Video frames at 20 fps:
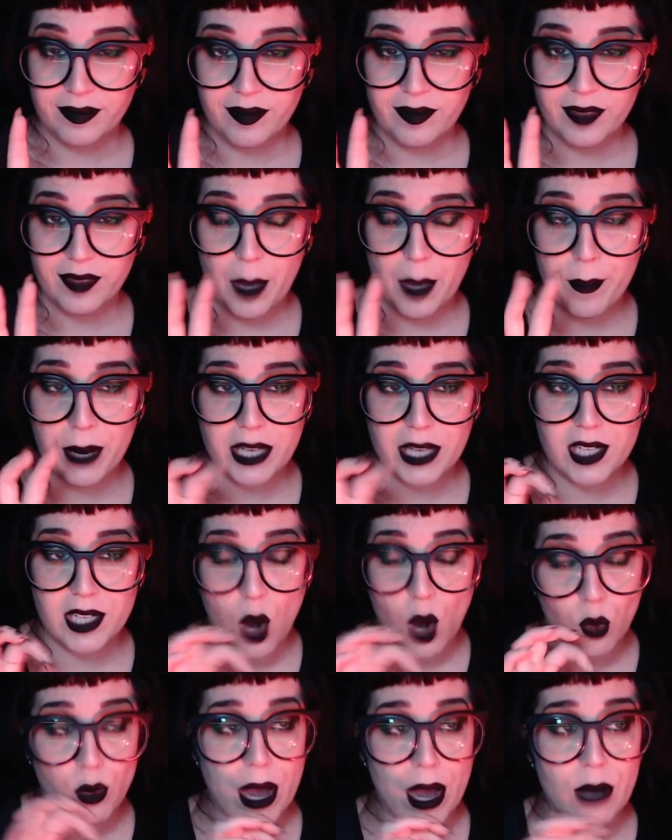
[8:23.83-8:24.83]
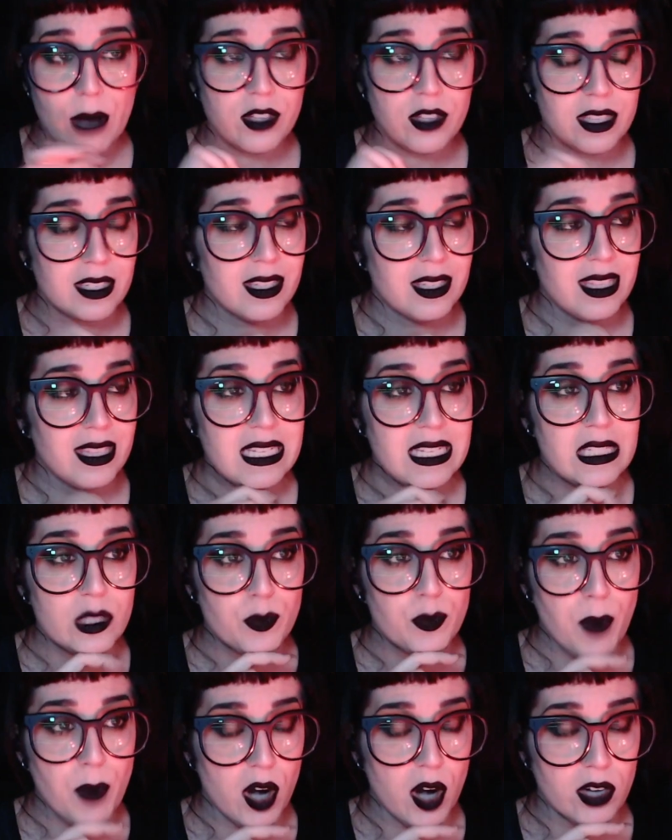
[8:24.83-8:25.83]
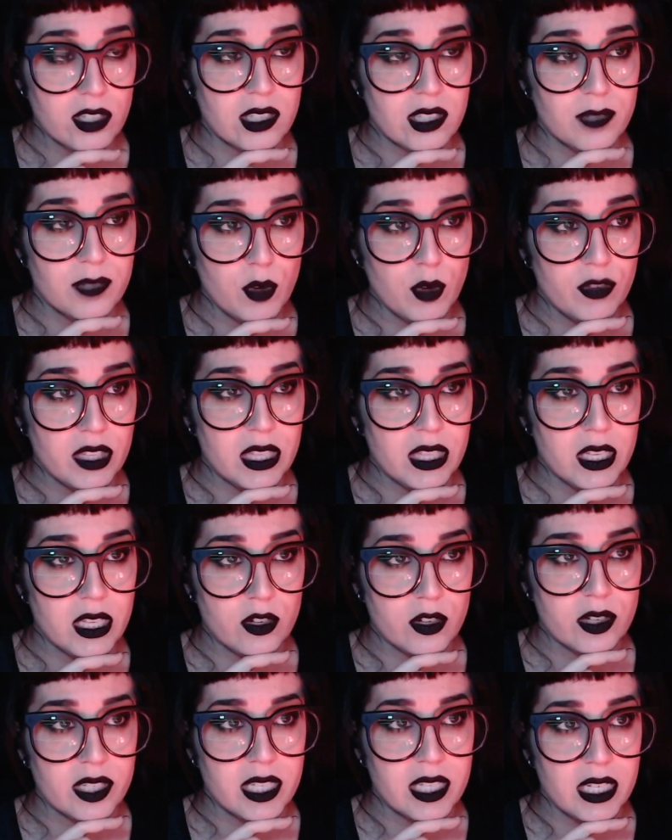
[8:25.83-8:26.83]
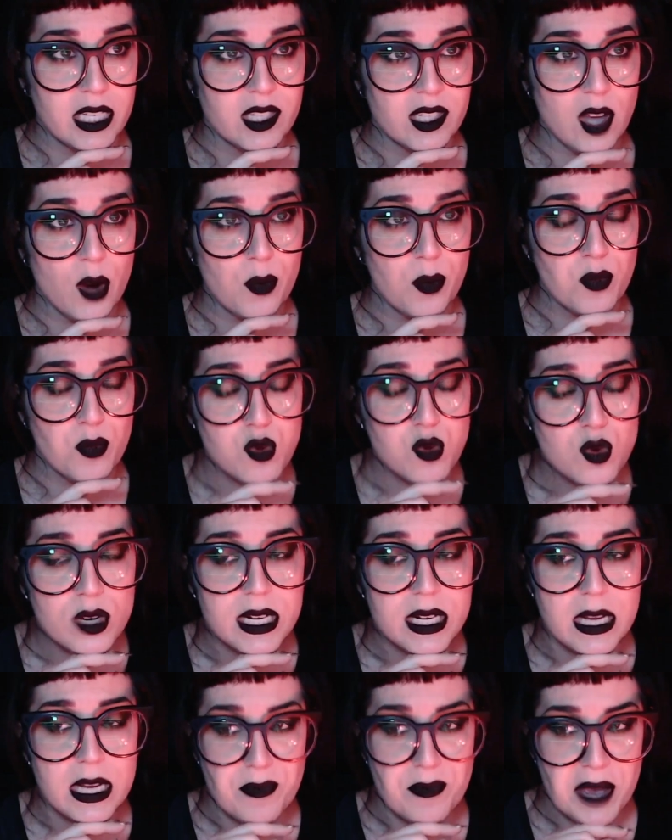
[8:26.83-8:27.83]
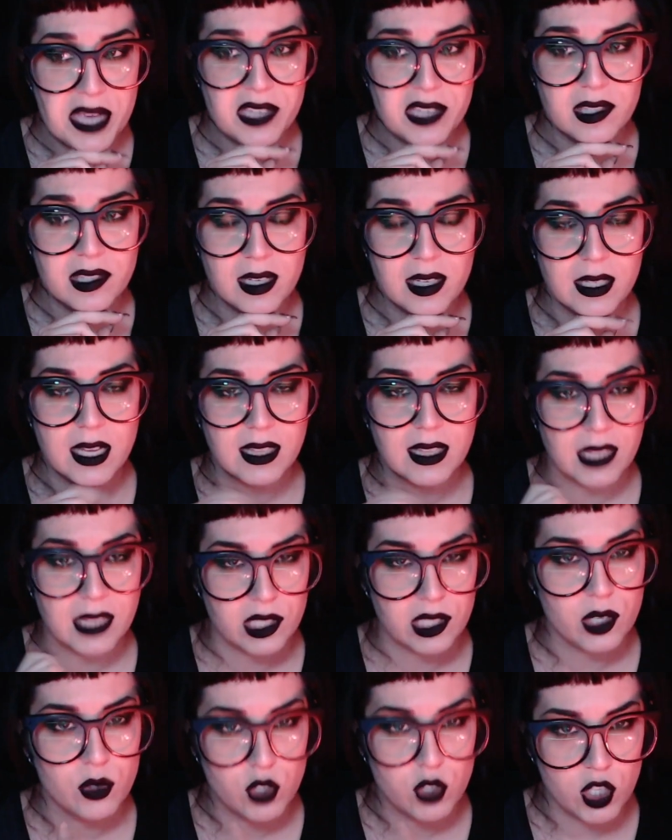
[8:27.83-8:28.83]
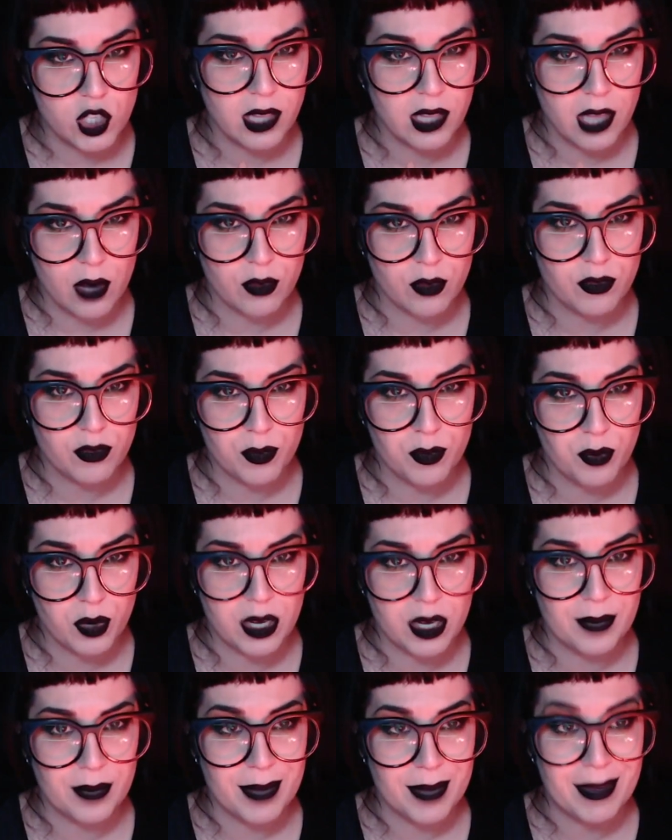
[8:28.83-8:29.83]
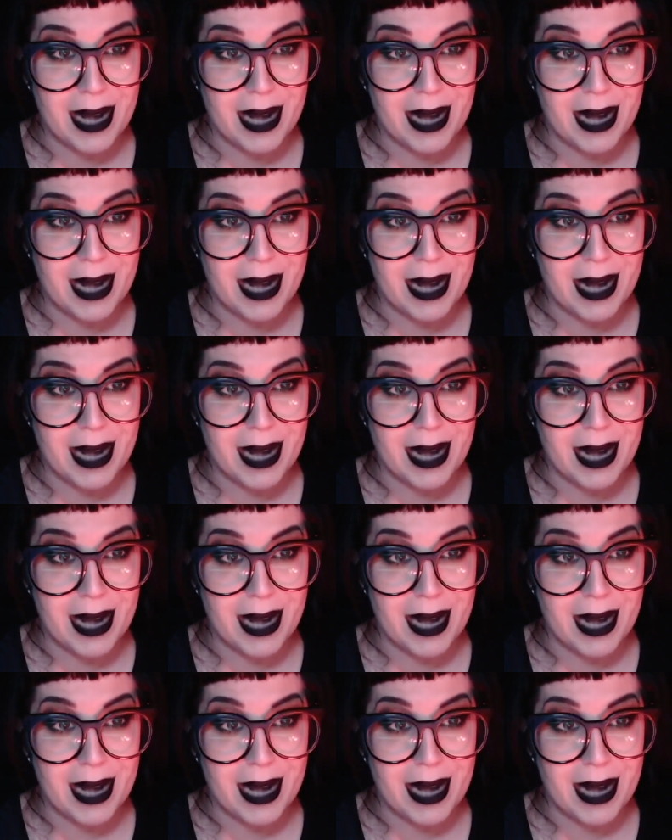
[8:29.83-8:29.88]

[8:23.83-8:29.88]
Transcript: but around these parts, movie theater seats are pretty basic unless you shell out for premium.